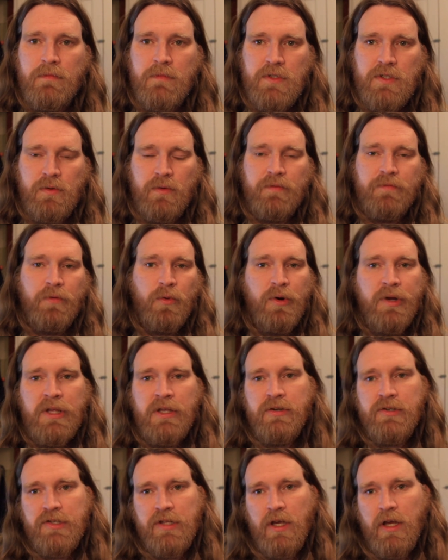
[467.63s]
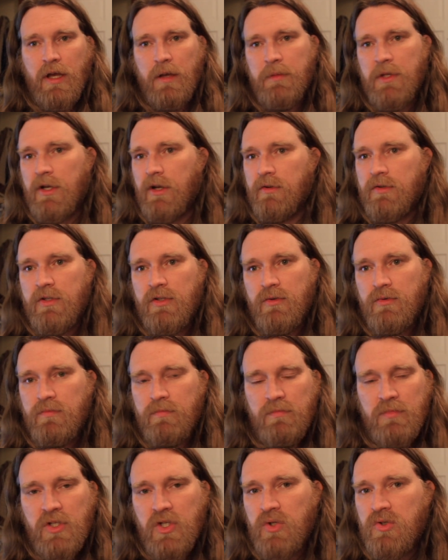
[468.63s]
so in 40 years' time,
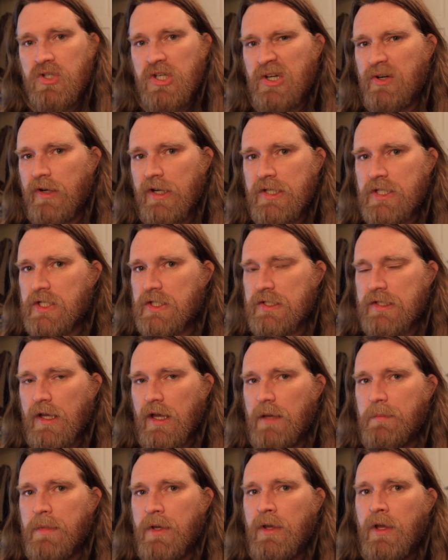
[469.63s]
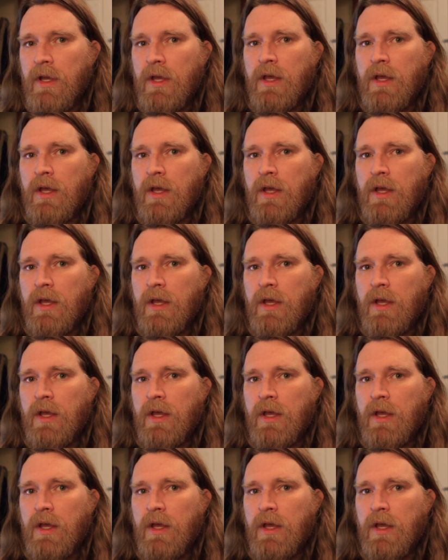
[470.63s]
two generations' time,